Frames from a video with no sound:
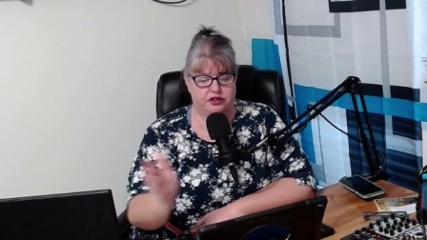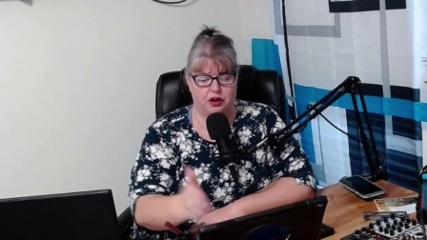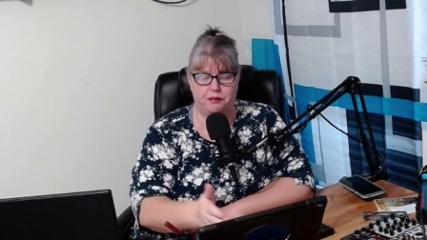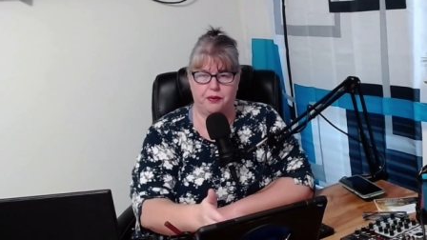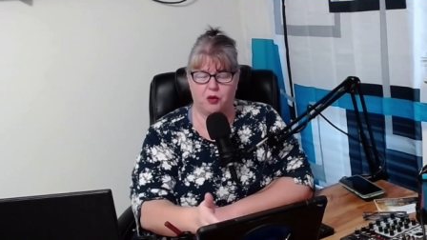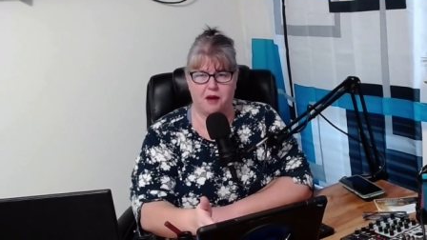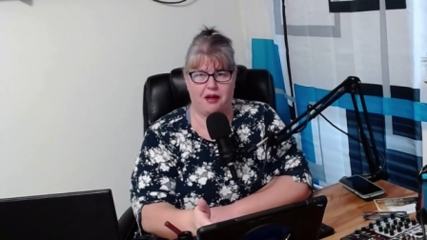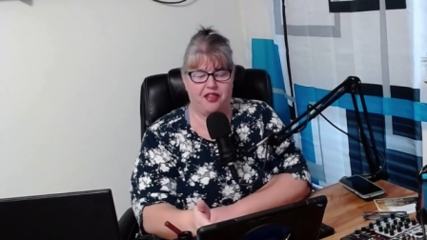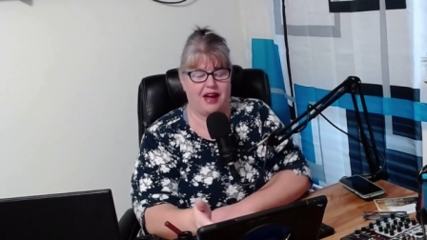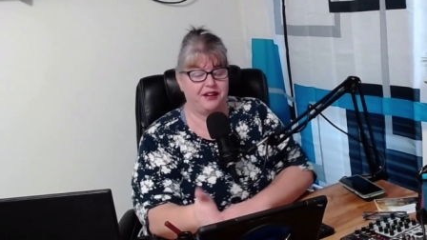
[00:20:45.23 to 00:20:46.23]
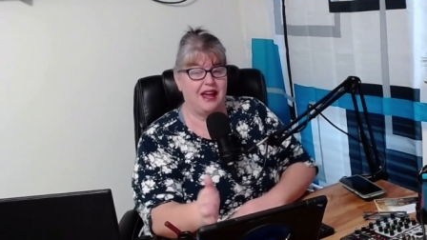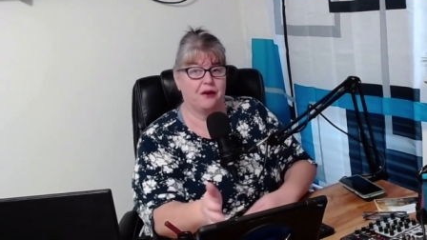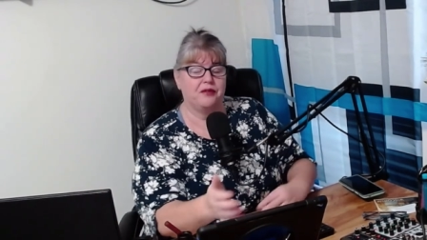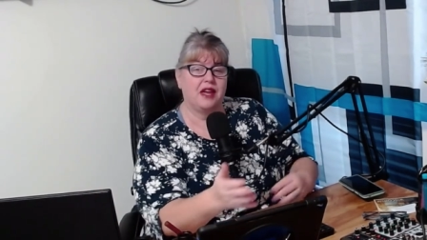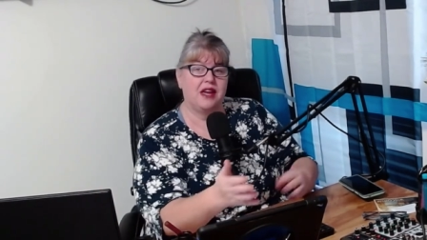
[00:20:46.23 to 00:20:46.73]
don't worry about that.
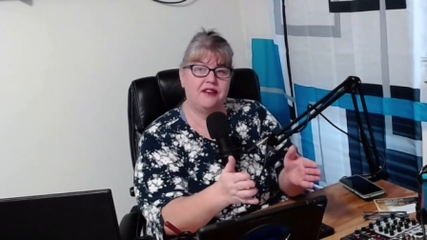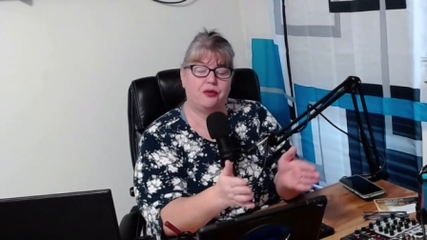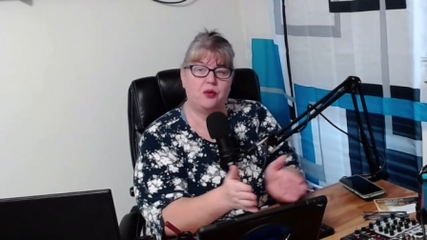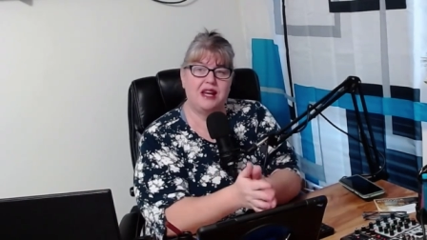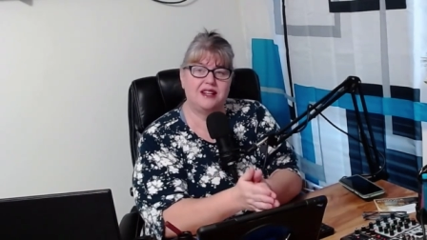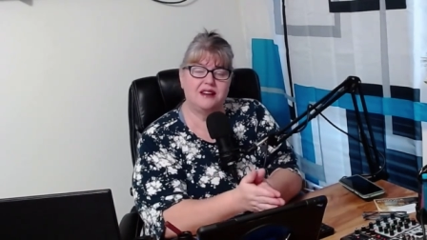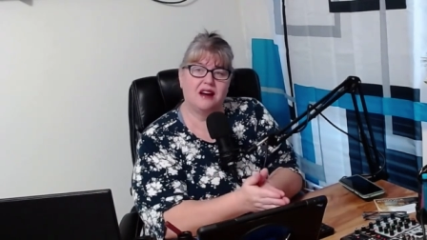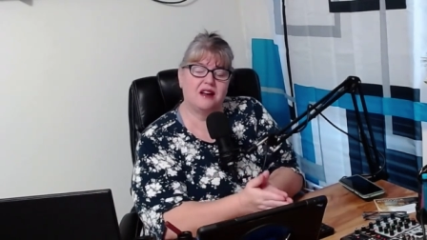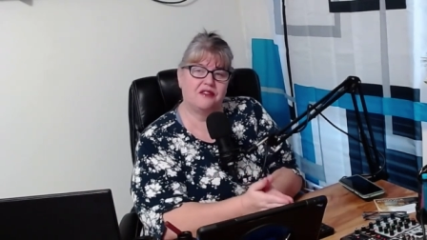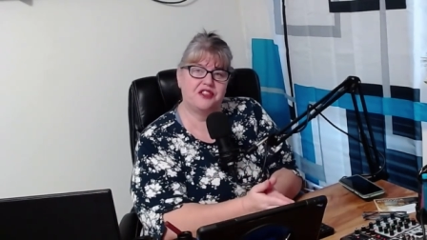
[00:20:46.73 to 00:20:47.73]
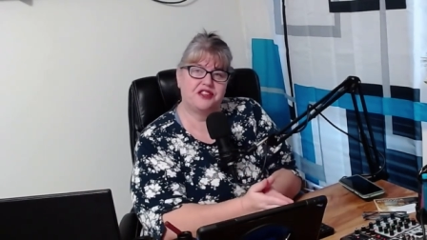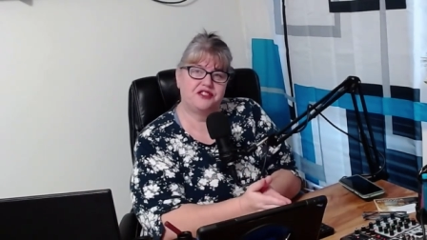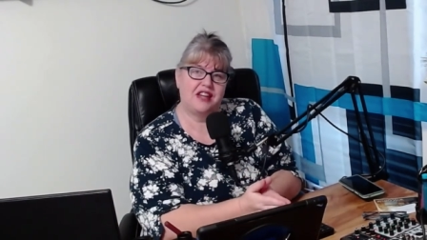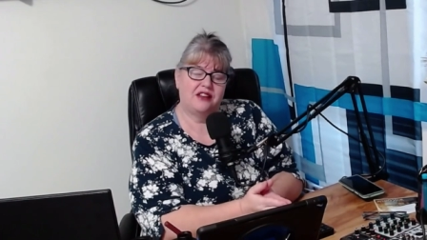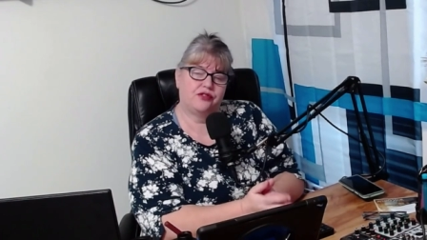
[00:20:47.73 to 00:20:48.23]
Now, if we did not cover the
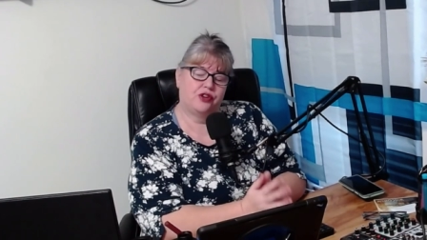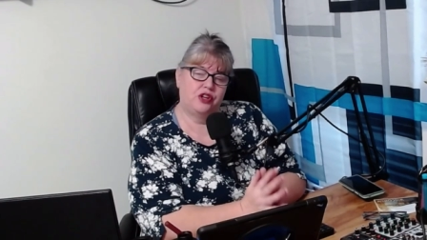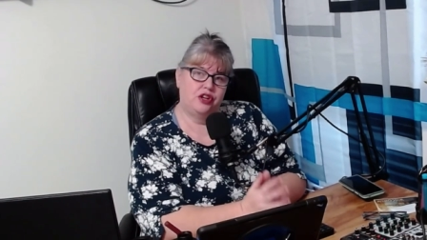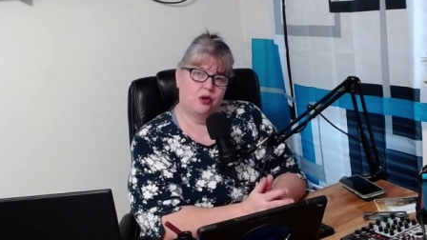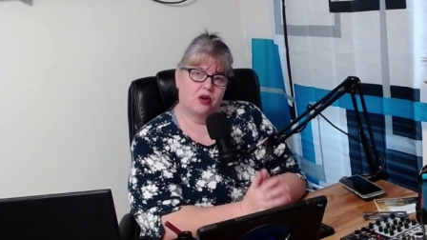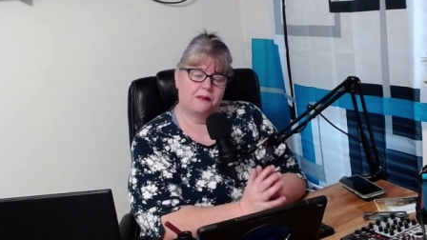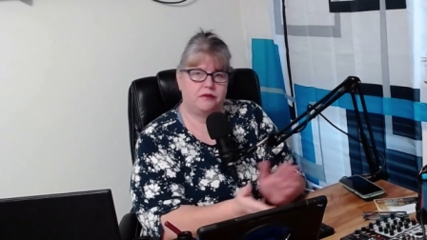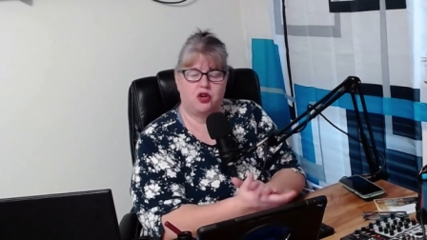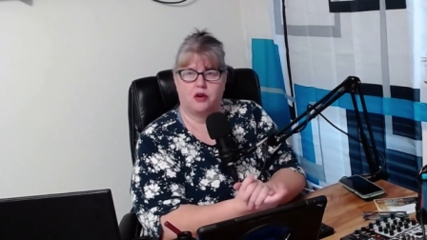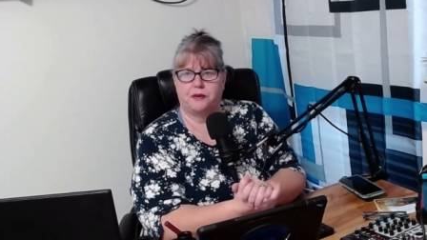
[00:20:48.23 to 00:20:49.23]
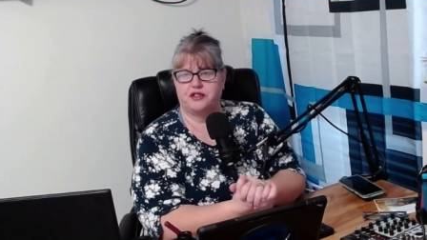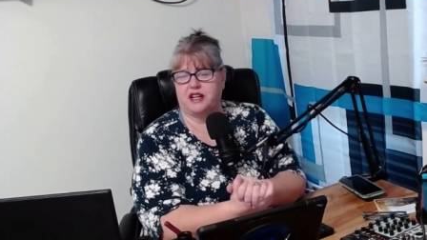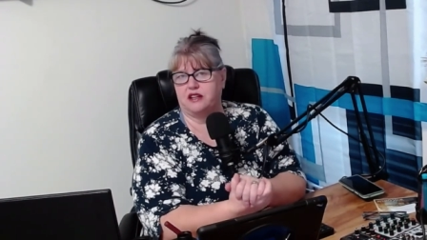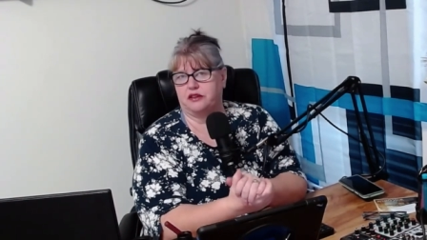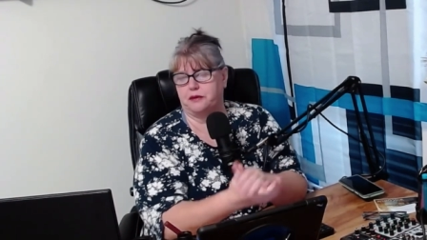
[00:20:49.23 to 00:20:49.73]
stats for your your
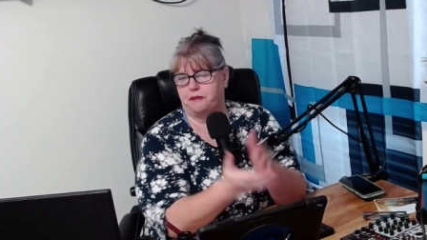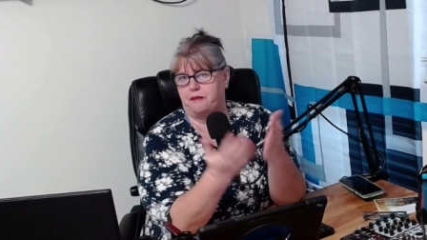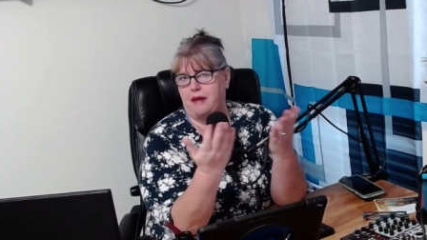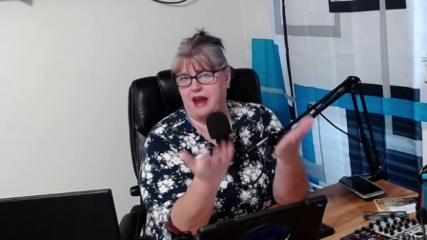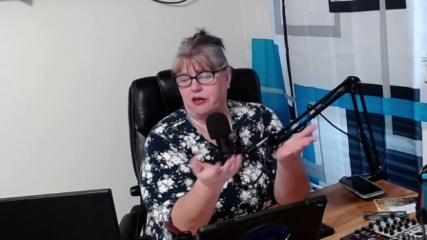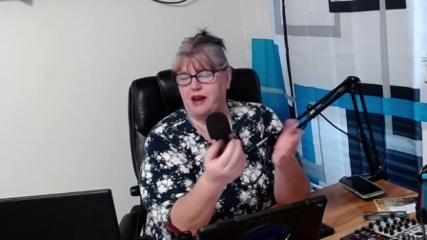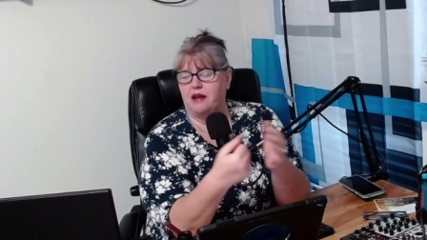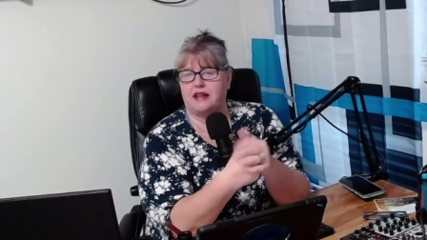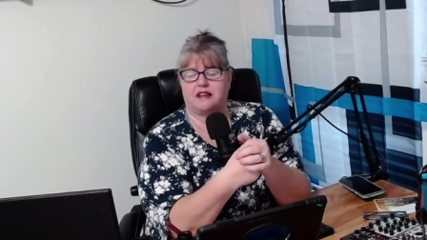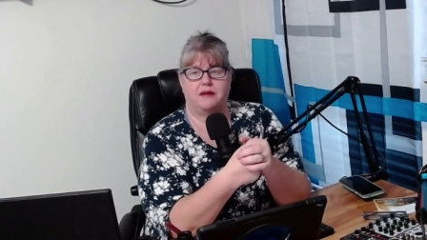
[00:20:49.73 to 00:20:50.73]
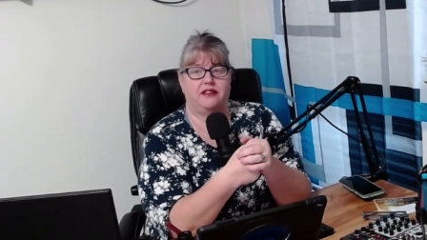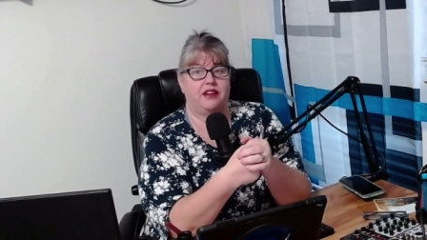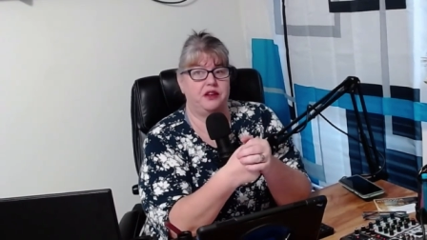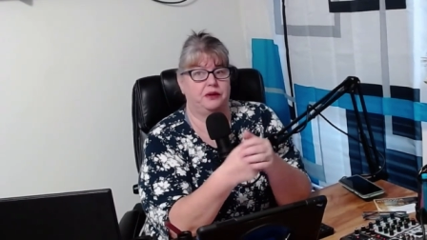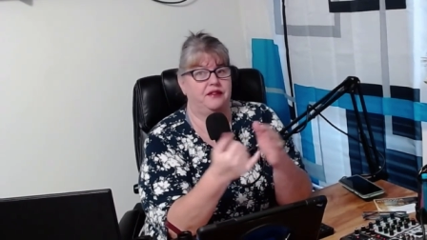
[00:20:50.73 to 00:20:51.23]
particular area. Like, let's
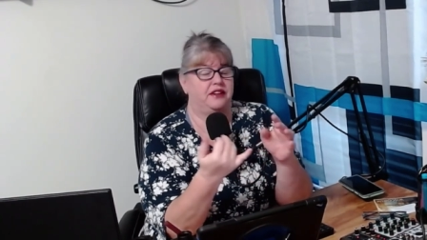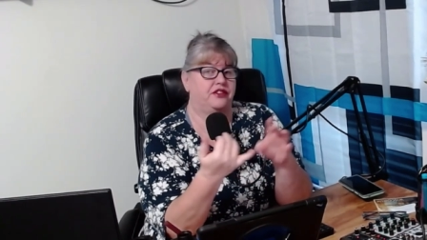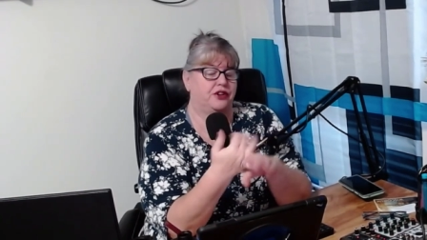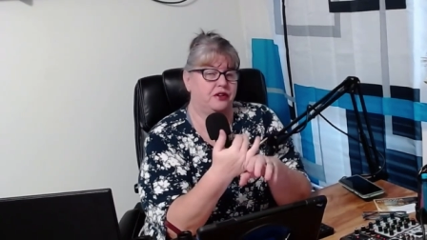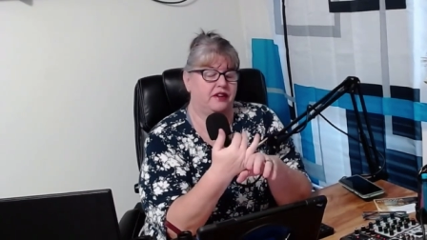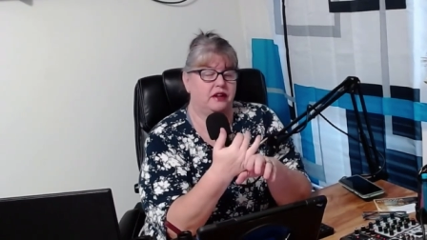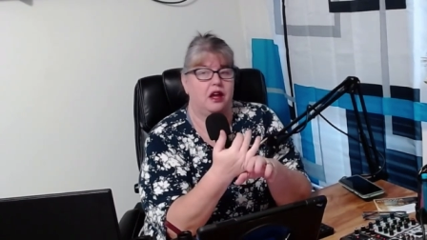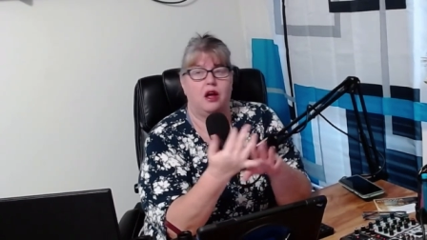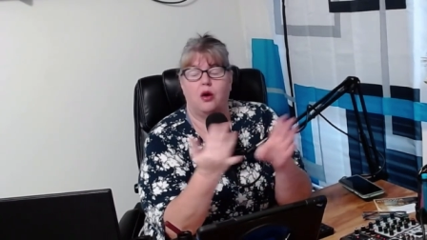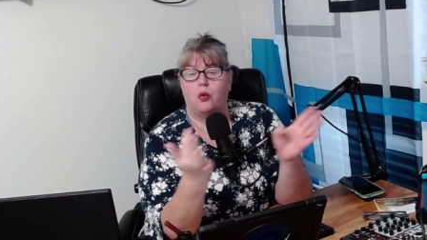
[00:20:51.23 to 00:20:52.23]
say you live in Sturtevant.